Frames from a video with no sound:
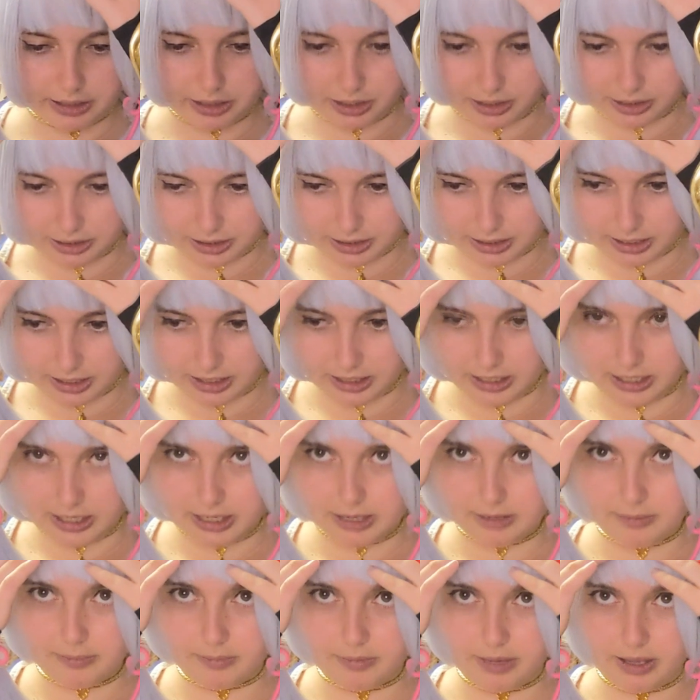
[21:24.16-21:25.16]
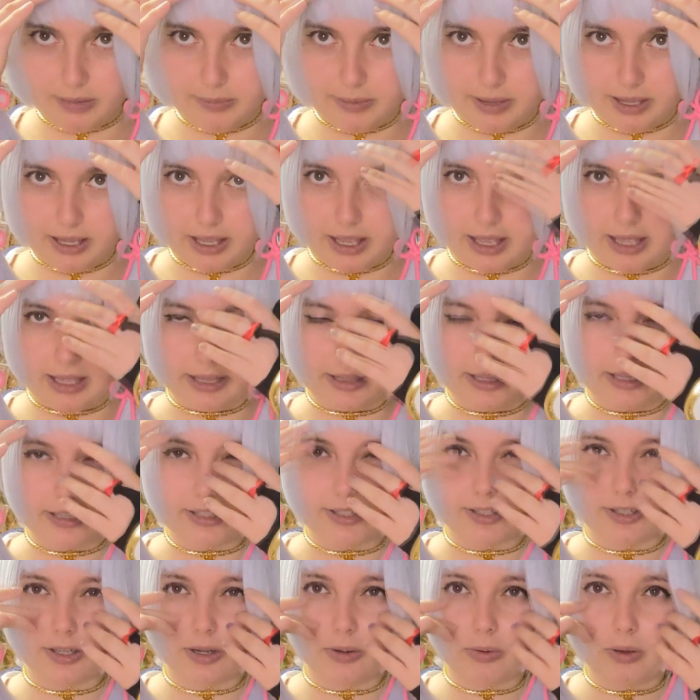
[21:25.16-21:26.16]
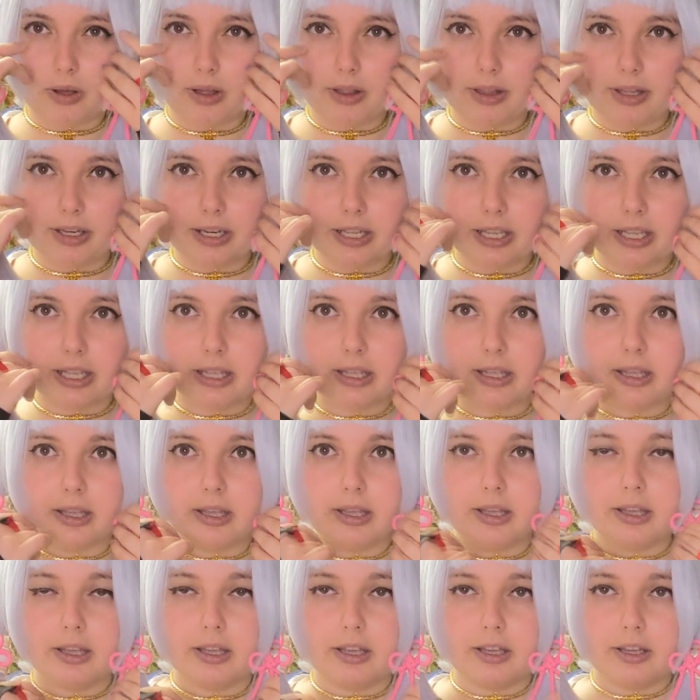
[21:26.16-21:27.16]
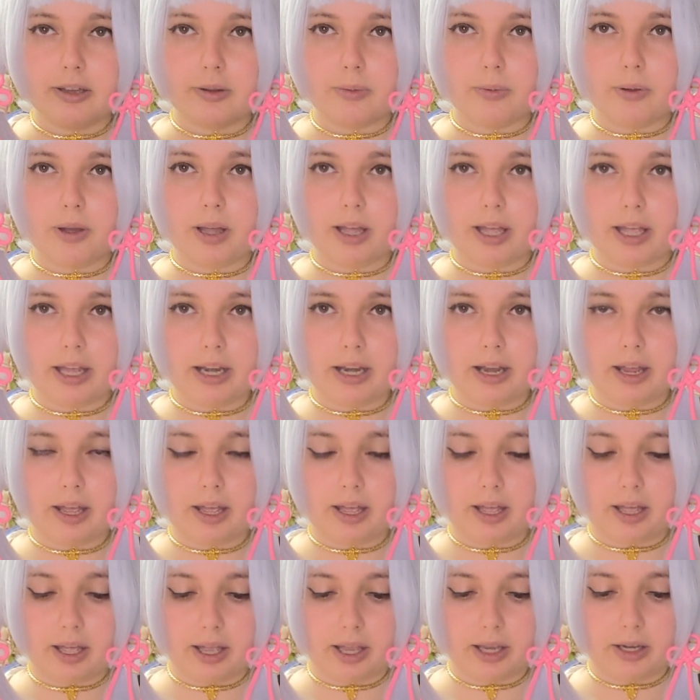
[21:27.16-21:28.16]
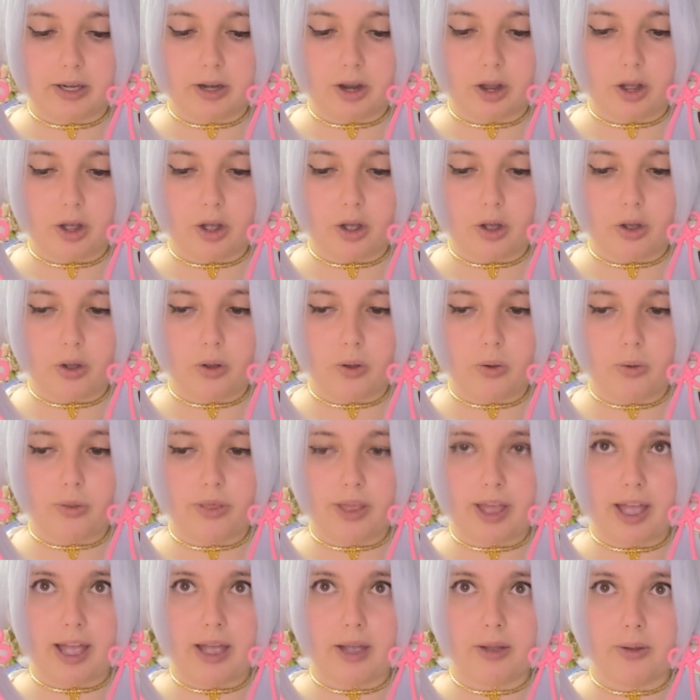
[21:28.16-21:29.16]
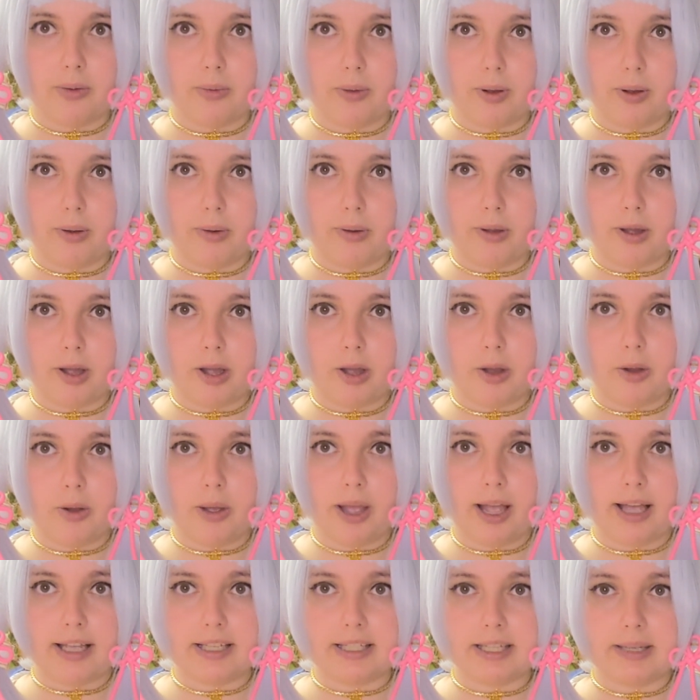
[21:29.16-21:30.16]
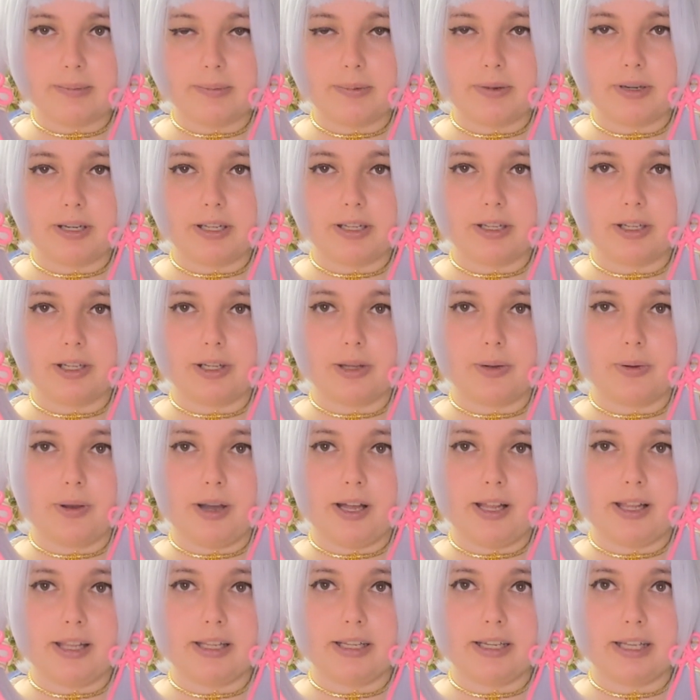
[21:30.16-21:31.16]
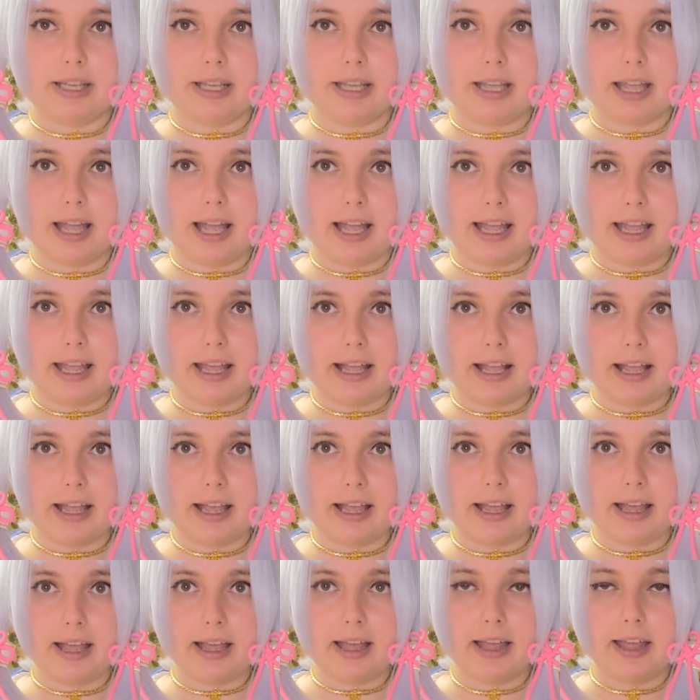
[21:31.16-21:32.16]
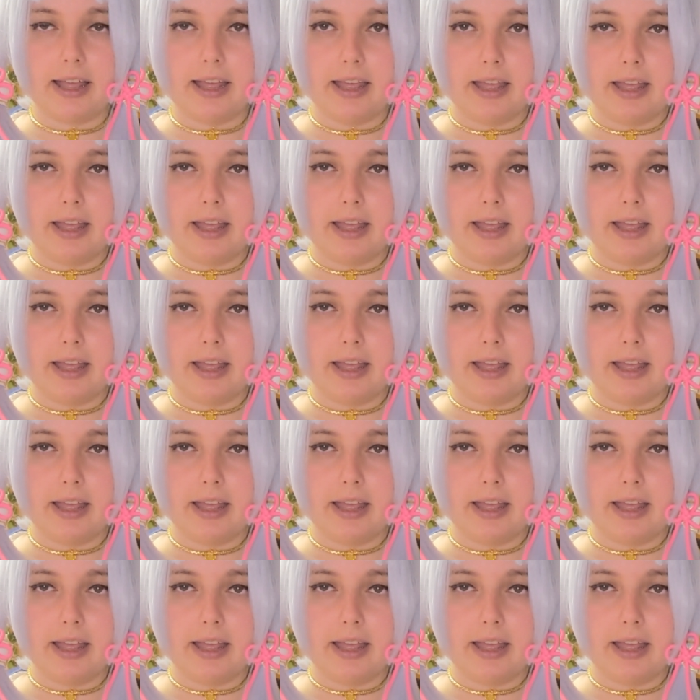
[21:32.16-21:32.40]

just getting maybe a lesser quality one. I know that Uowo has a pretty good quality Ayaka